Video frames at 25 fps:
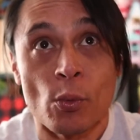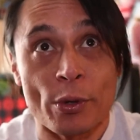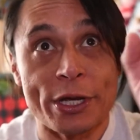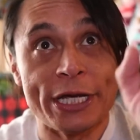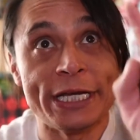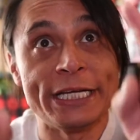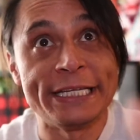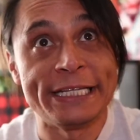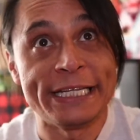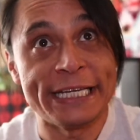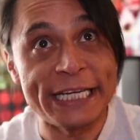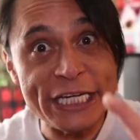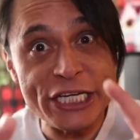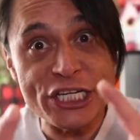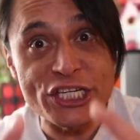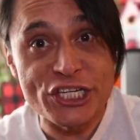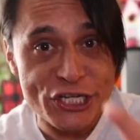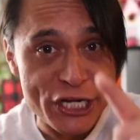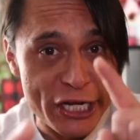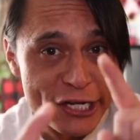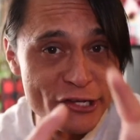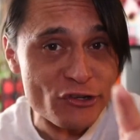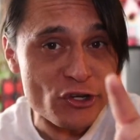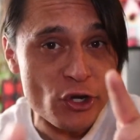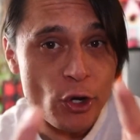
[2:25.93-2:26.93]
We did
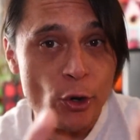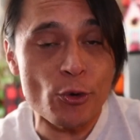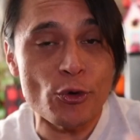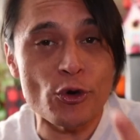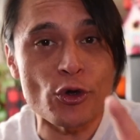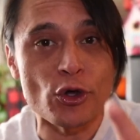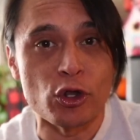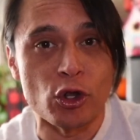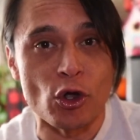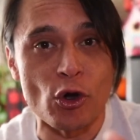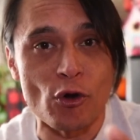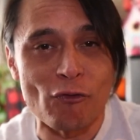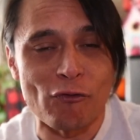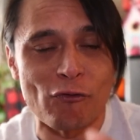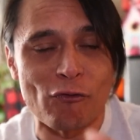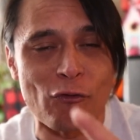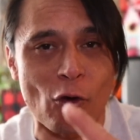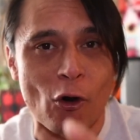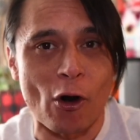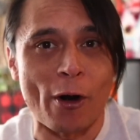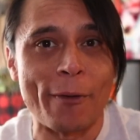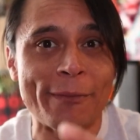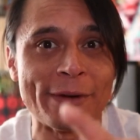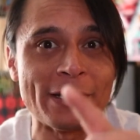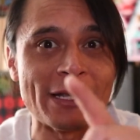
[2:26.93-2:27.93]
just go to Glow
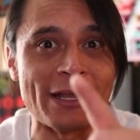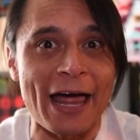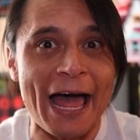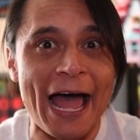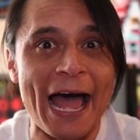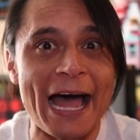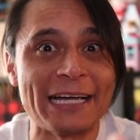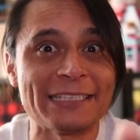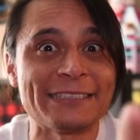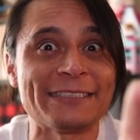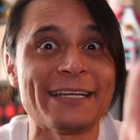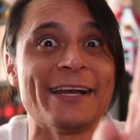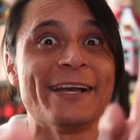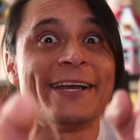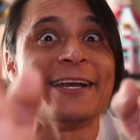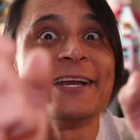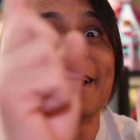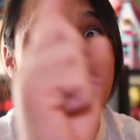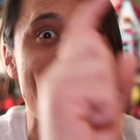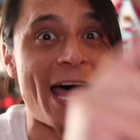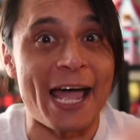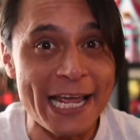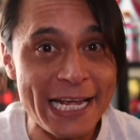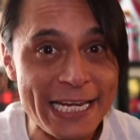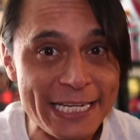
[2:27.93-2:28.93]
Farm last
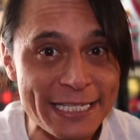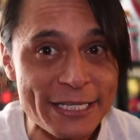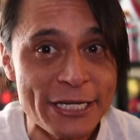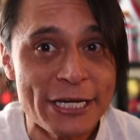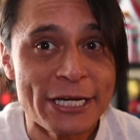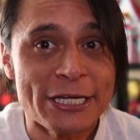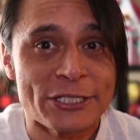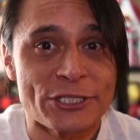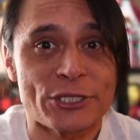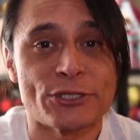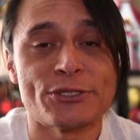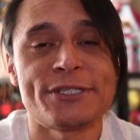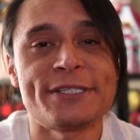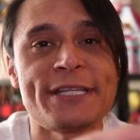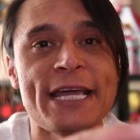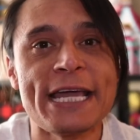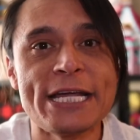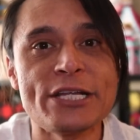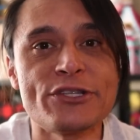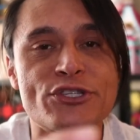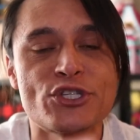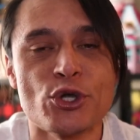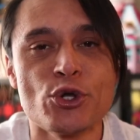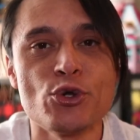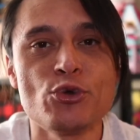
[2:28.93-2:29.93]
night, so
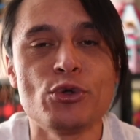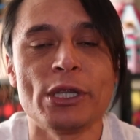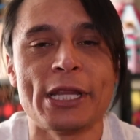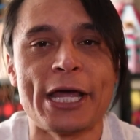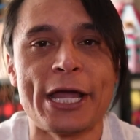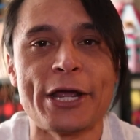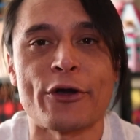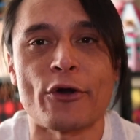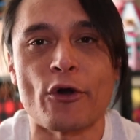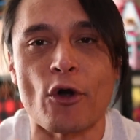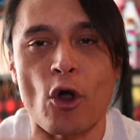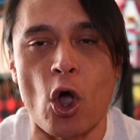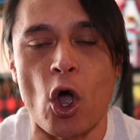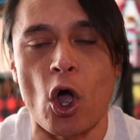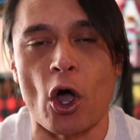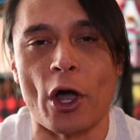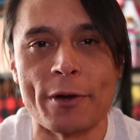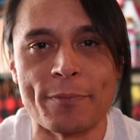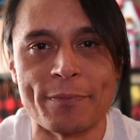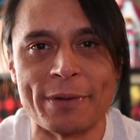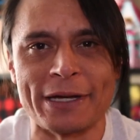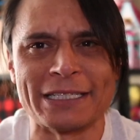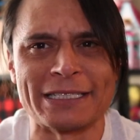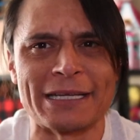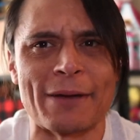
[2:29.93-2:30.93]
stay tuned later
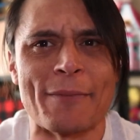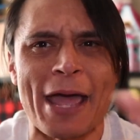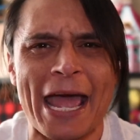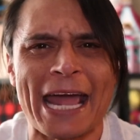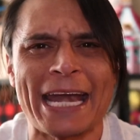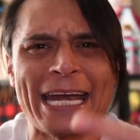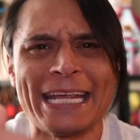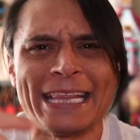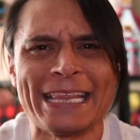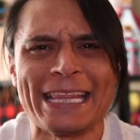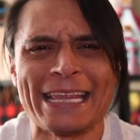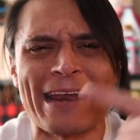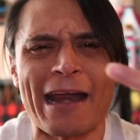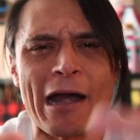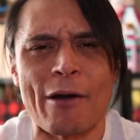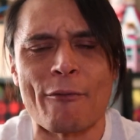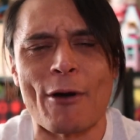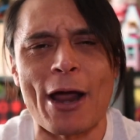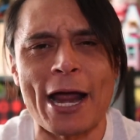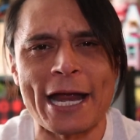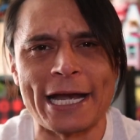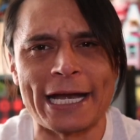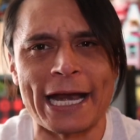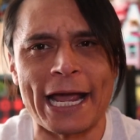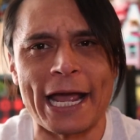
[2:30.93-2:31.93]
on because I'm editing that
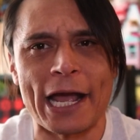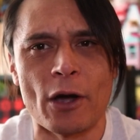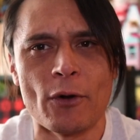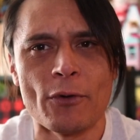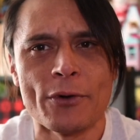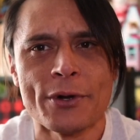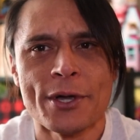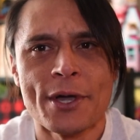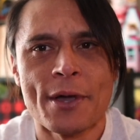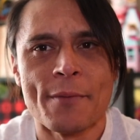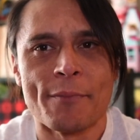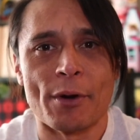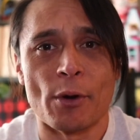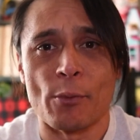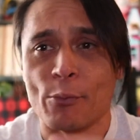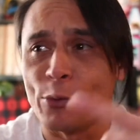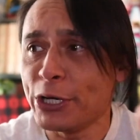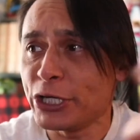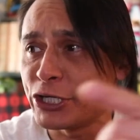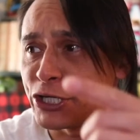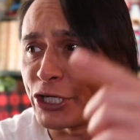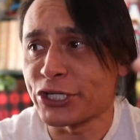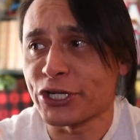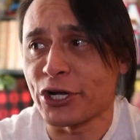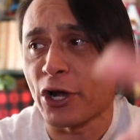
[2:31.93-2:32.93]
right now. But
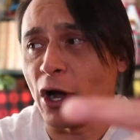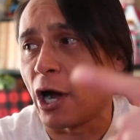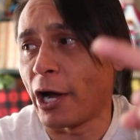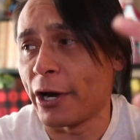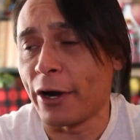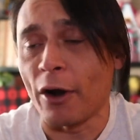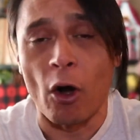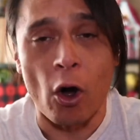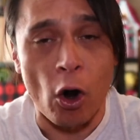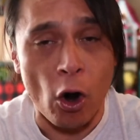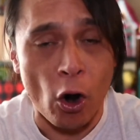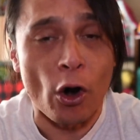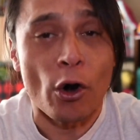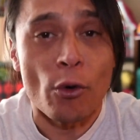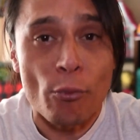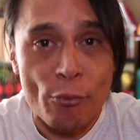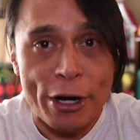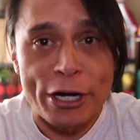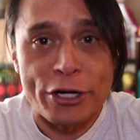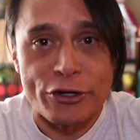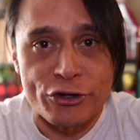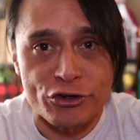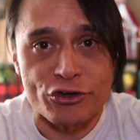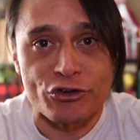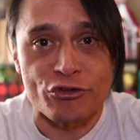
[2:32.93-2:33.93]
we just got our
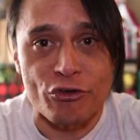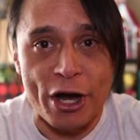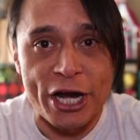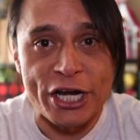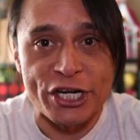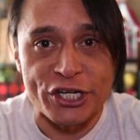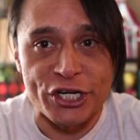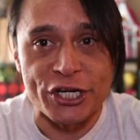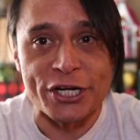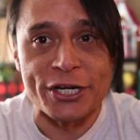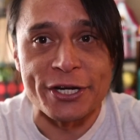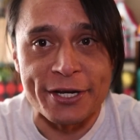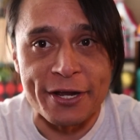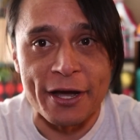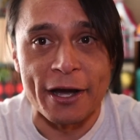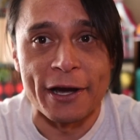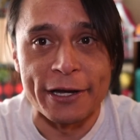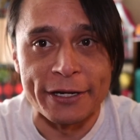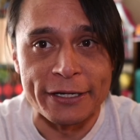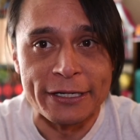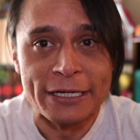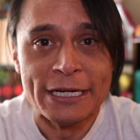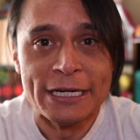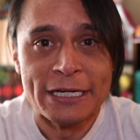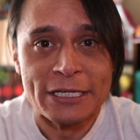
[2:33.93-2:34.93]
registration done,